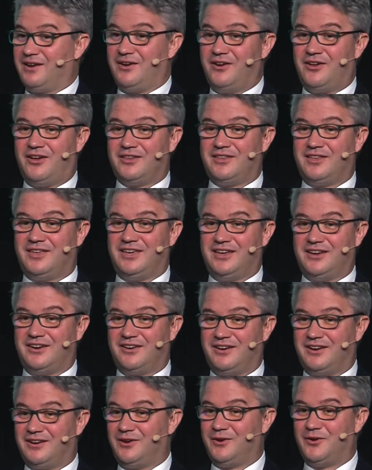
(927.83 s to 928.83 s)
Not here
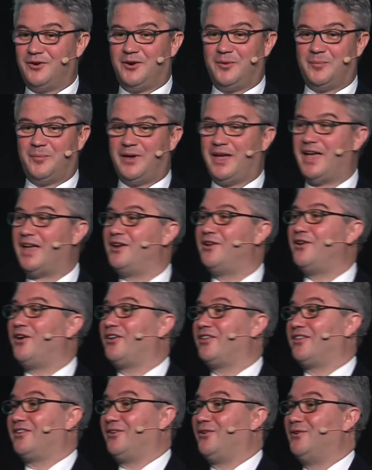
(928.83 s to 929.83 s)
in Europe and
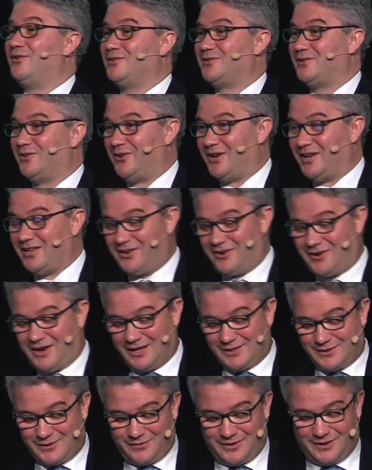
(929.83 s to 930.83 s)
not also in the
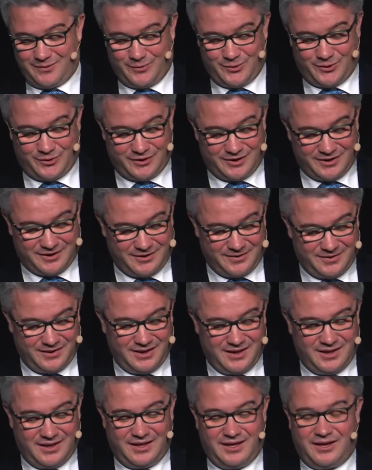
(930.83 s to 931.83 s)
rest of the world.
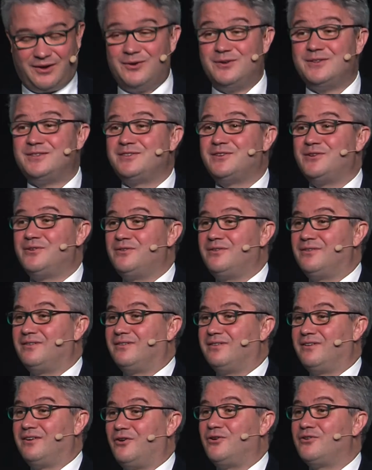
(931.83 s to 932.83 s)
Also,
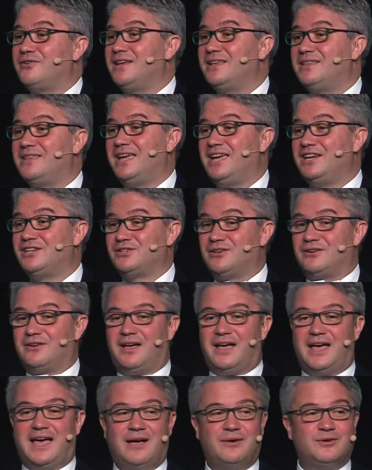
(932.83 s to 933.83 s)
orientation,
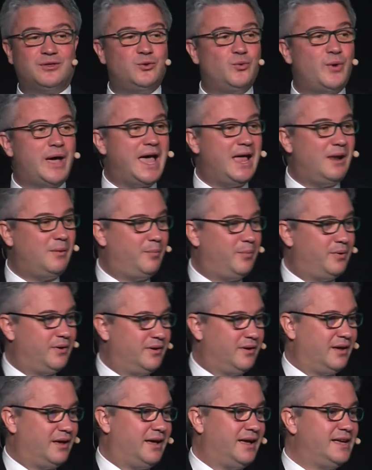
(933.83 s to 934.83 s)
how to help
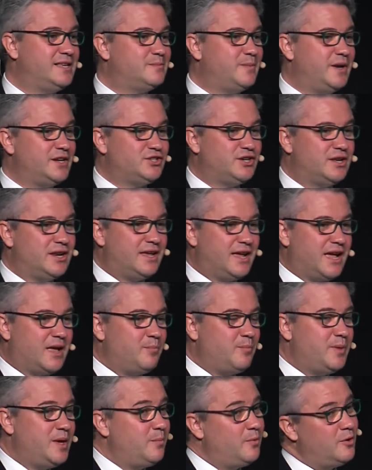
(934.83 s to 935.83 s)
especially young
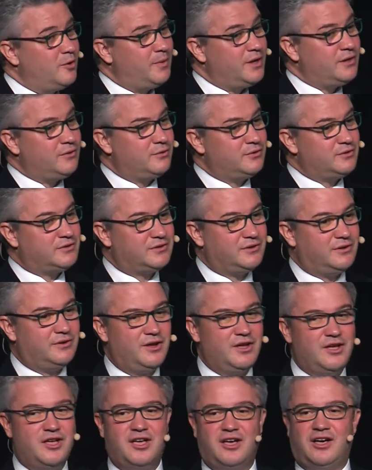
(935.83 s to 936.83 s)
people, but also
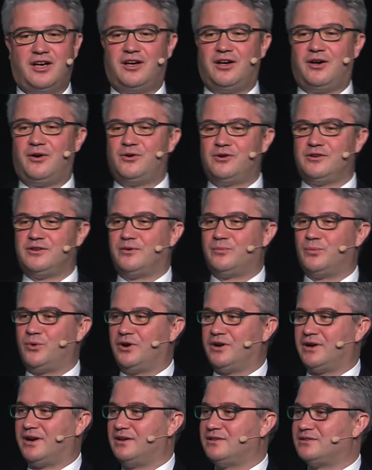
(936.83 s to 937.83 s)
older
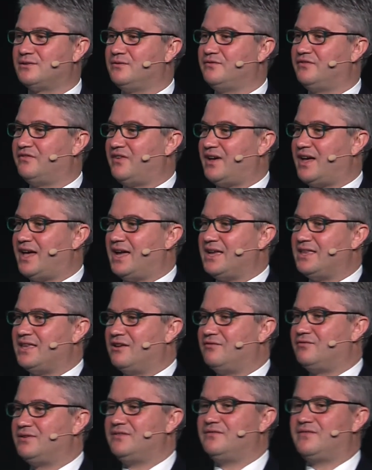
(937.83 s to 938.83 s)
workers to find
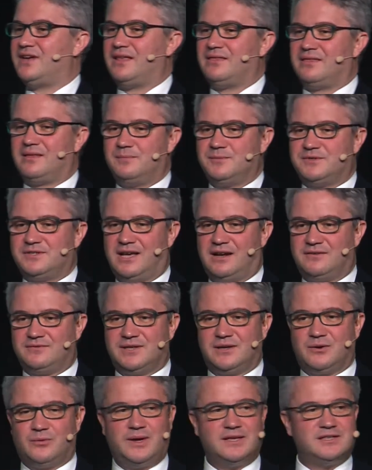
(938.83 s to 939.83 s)
and reinvent themselves.
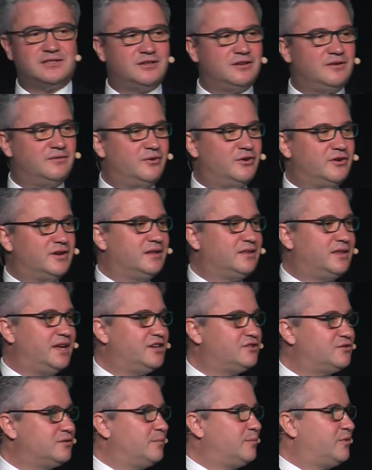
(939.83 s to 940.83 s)
The question of
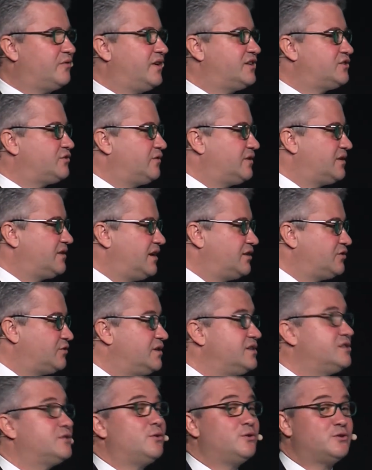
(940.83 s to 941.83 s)
orientation and professional orientation
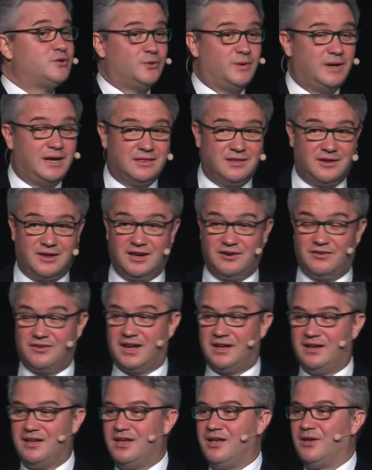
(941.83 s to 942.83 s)
is also another
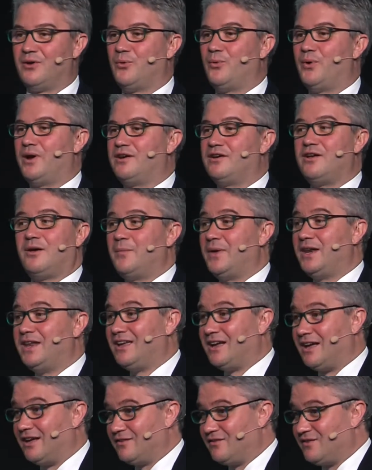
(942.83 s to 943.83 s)
area where not many
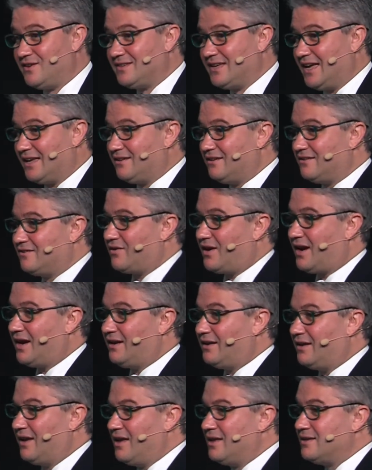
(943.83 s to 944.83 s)
countries get it right.
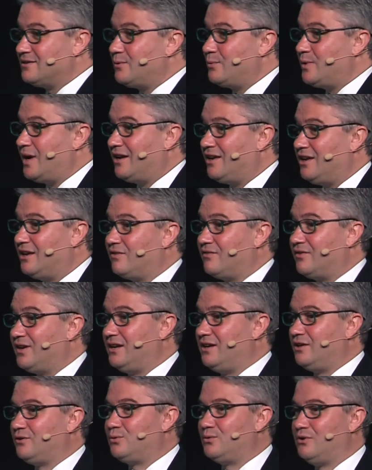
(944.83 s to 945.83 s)
So we are here
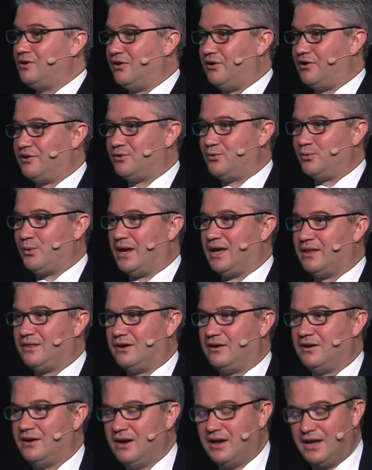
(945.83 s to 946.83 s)
really to learn
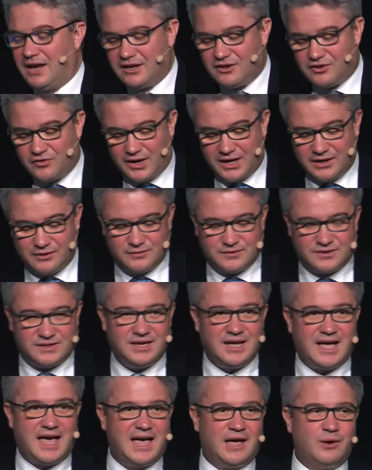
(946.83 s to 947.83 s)
together and trying to see
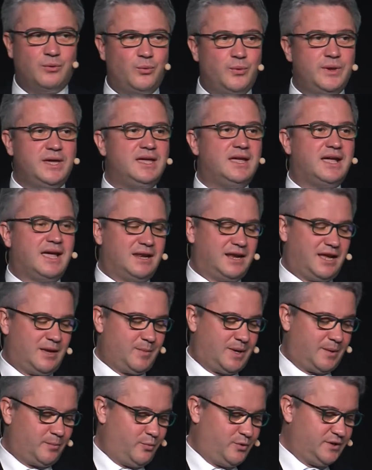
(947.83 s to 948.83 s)
how we can come
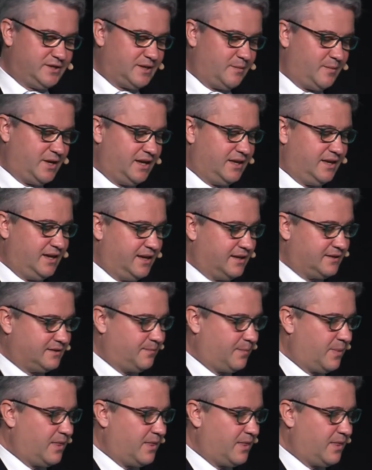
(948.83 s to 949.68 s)
up with some ideas.